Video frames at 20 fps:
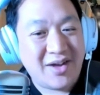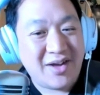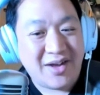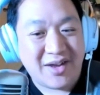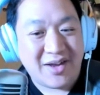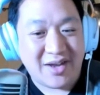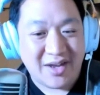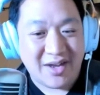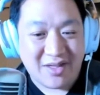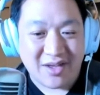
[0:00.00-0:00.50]

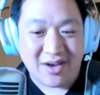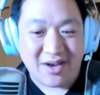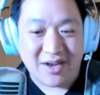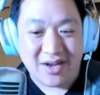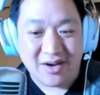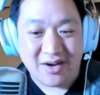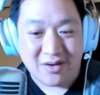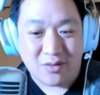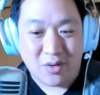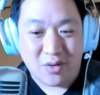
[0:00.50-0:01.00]
He said he
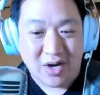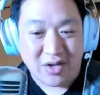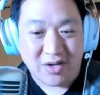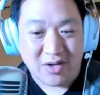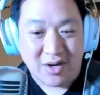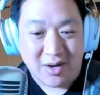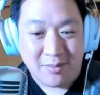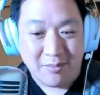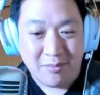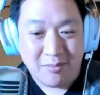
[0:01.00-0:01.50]
had a great
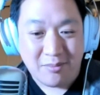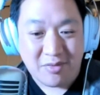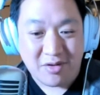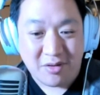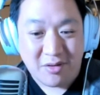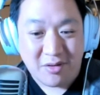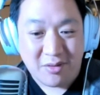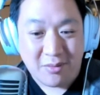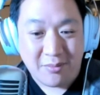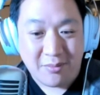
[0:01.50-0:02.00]
time.
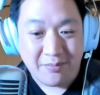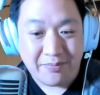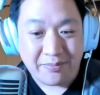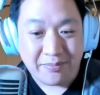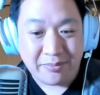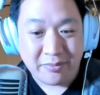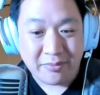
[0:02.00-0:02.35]
So,